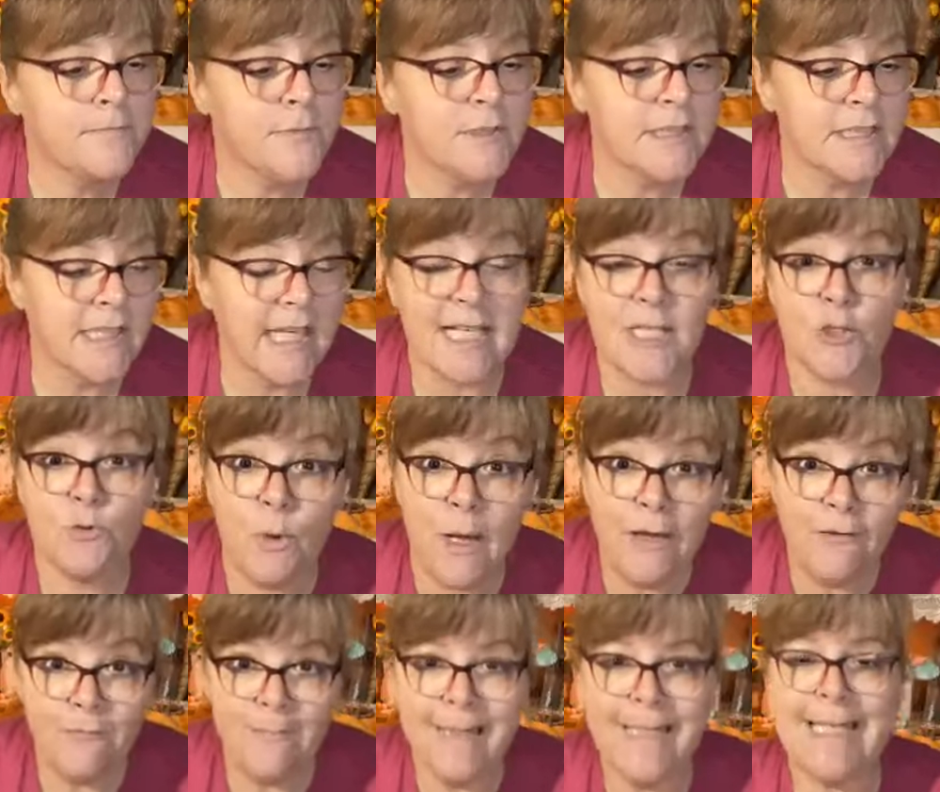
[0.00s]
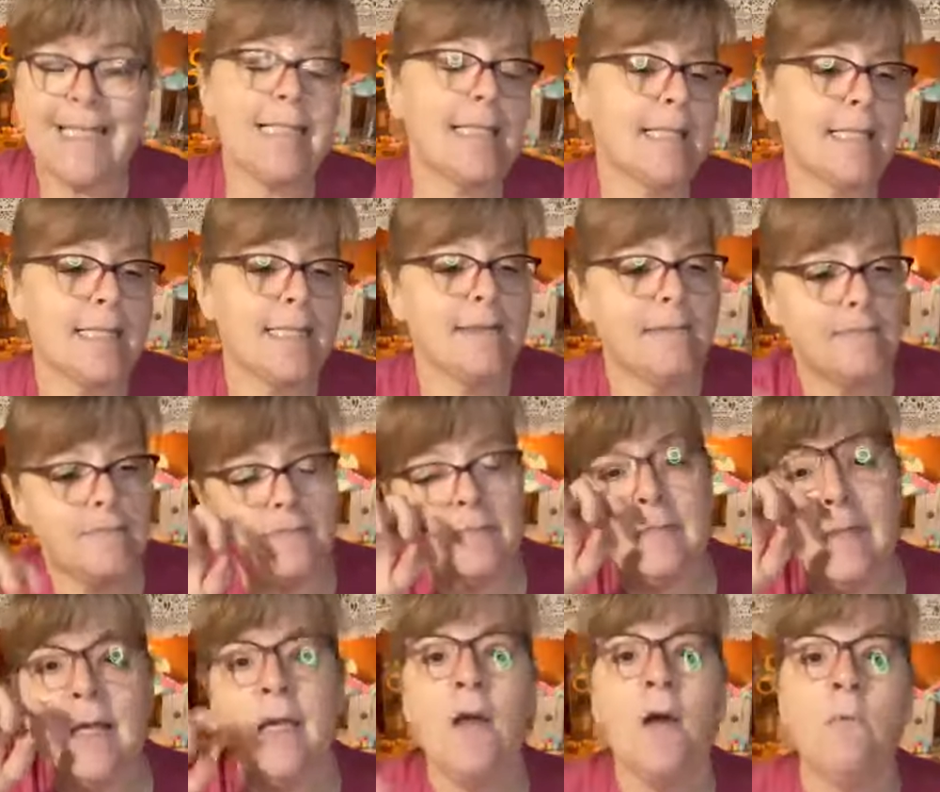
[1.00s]
We still got 12 minutes.
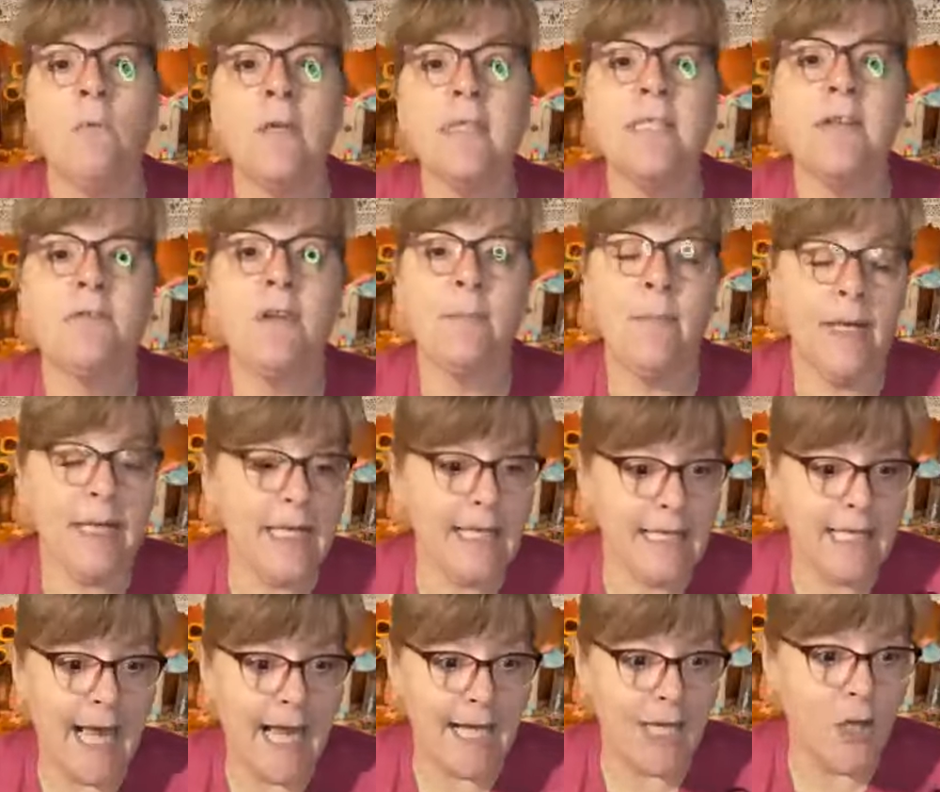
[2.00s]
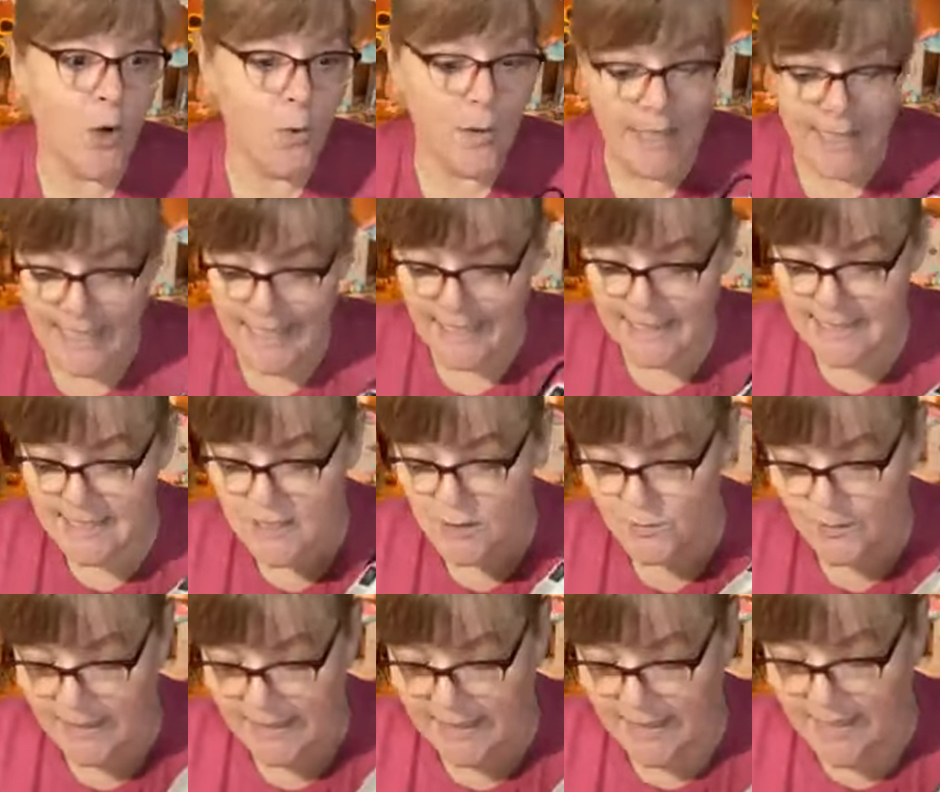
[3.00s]
What's everybody got going on this
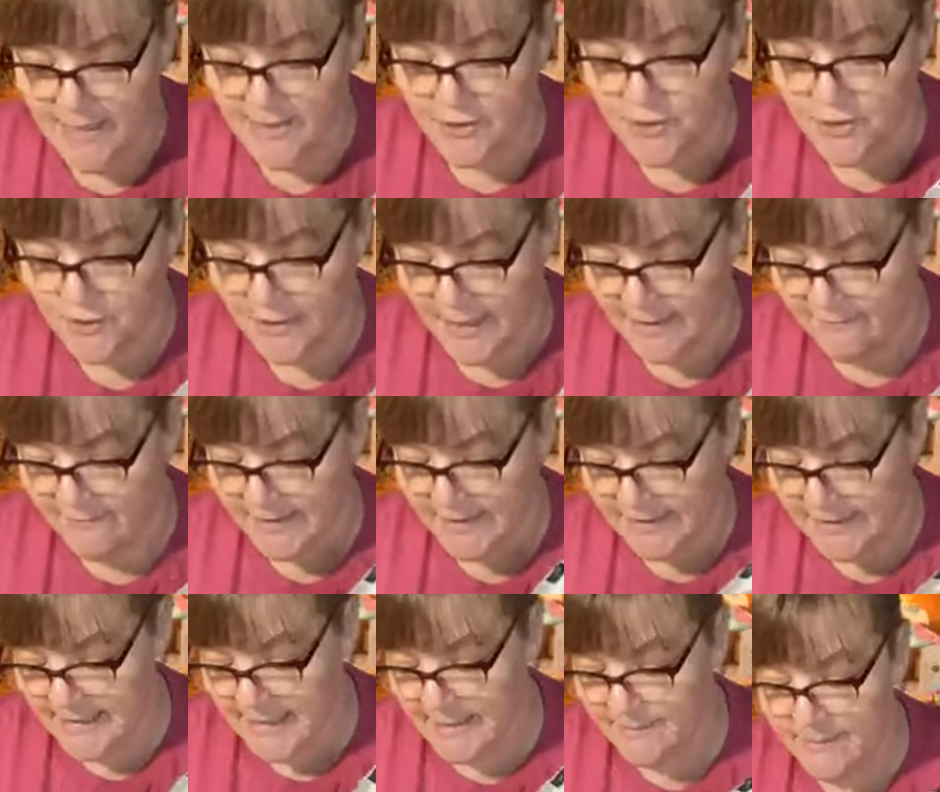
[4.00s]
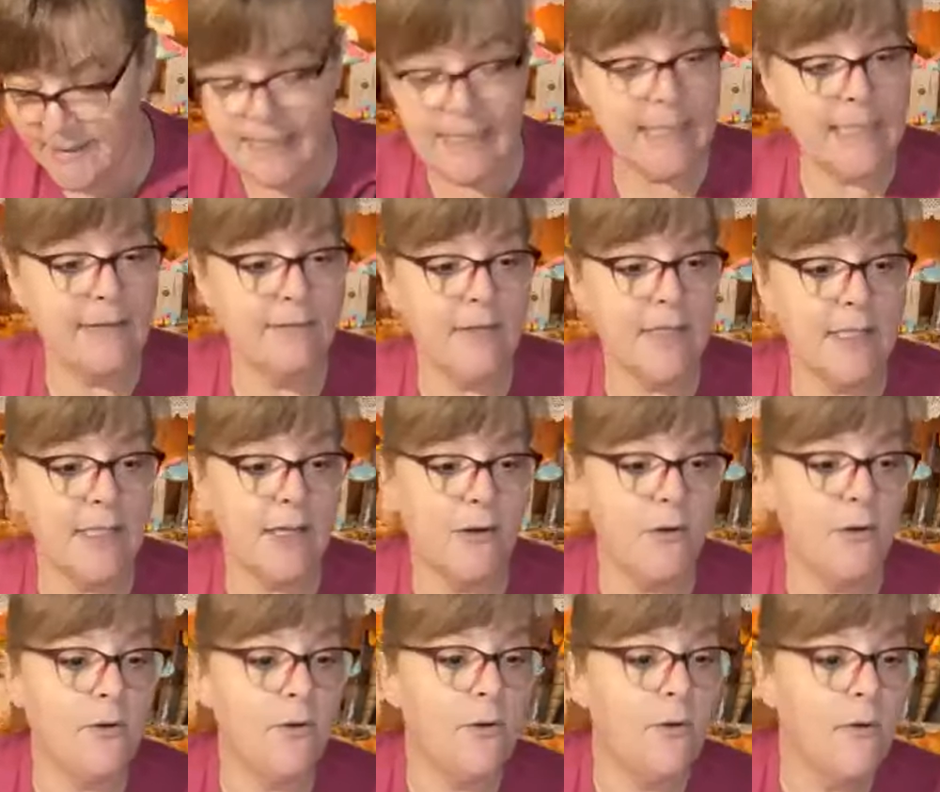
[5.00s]
weekend? Are you traveling? Anybody leaving to
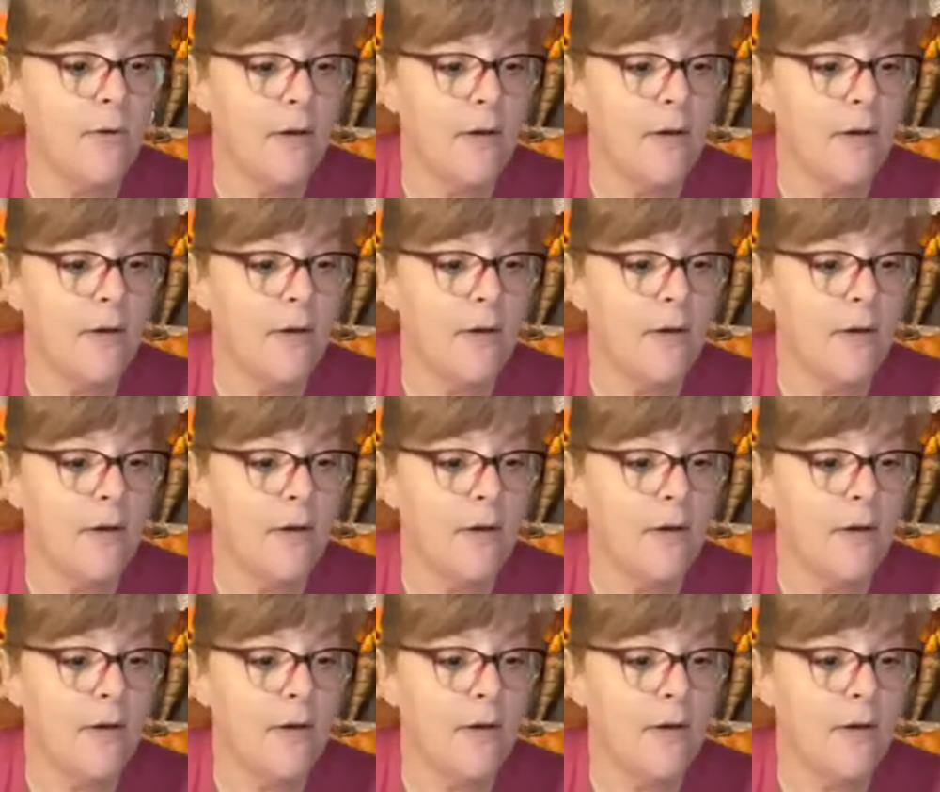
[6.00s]
go